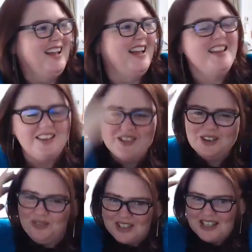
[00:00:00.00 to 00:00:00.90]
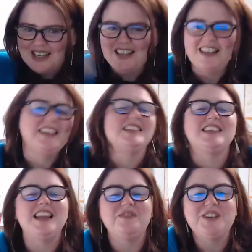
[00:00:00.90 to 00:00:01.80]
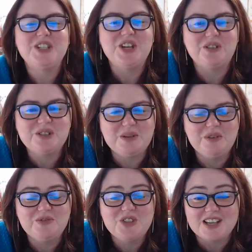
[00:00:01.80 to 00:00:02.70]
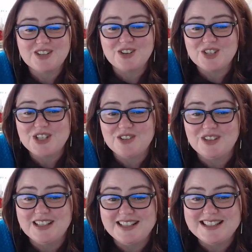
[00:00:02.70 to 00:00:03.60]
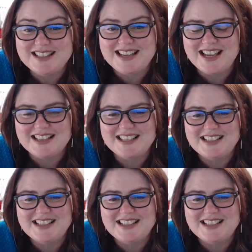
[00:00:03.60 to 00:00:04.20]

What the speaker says: You can do a picture here. Yeah, that's the lovely Cheryl. So we've just got Cheryl in and started.